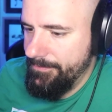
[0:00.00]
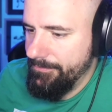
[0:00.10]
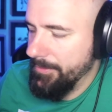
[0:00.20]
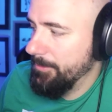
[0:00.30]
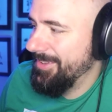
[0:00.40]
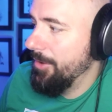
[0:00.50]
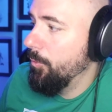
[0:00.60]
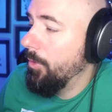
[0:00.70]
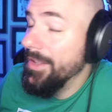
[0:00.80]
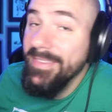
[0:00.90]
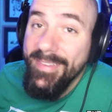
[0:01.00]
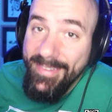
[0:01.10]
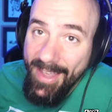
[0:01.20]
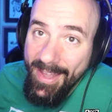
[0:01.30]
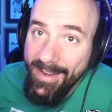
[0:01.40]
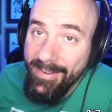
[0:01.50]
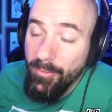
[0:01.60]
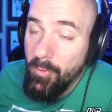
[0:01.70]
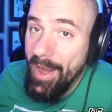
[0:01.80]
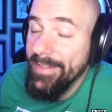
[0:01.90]
You know I'm saying? 1 to 10,
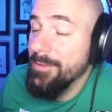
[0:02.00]
rank the